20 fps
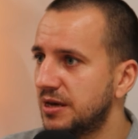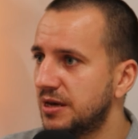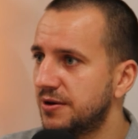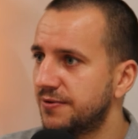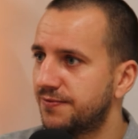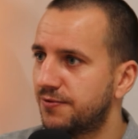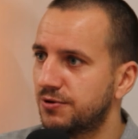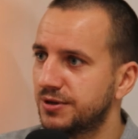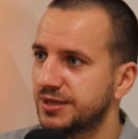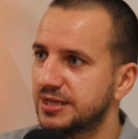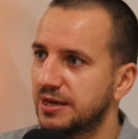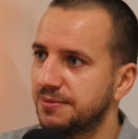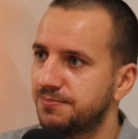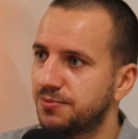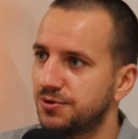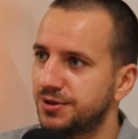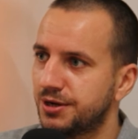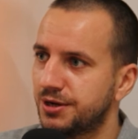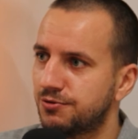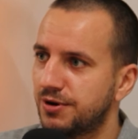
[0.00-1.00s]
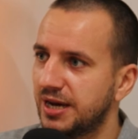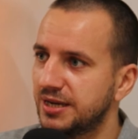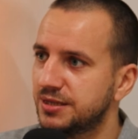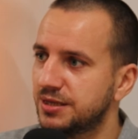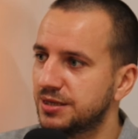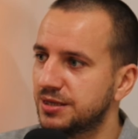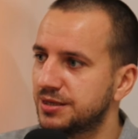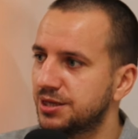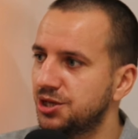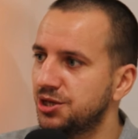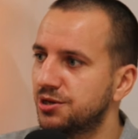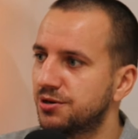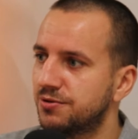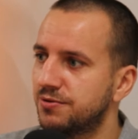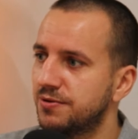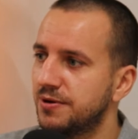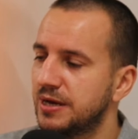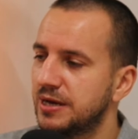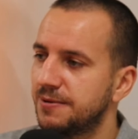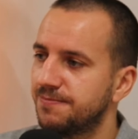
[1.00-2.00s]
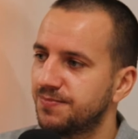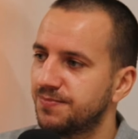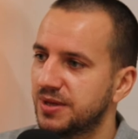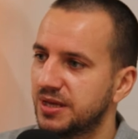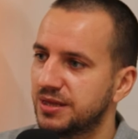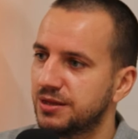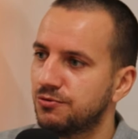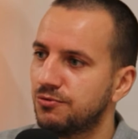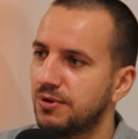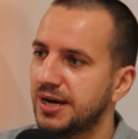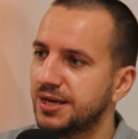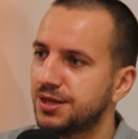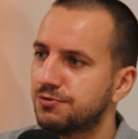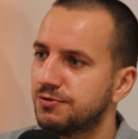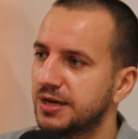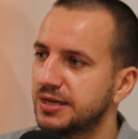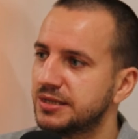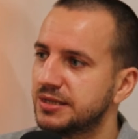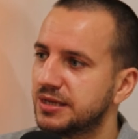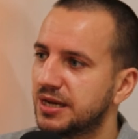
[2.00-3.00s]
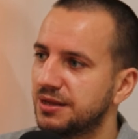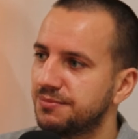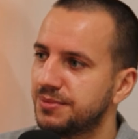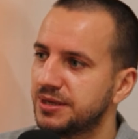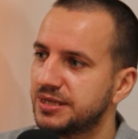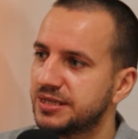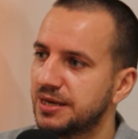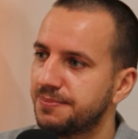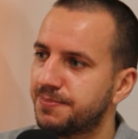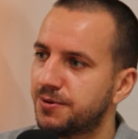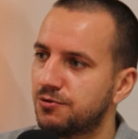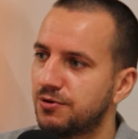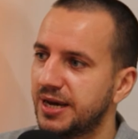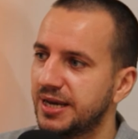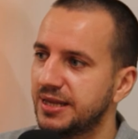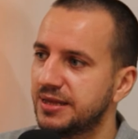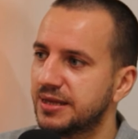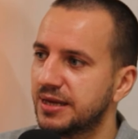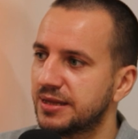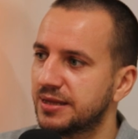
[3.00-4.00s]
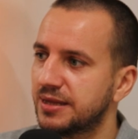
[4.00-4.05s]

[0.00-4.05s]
For example, the rice is here, and the white rice can be separated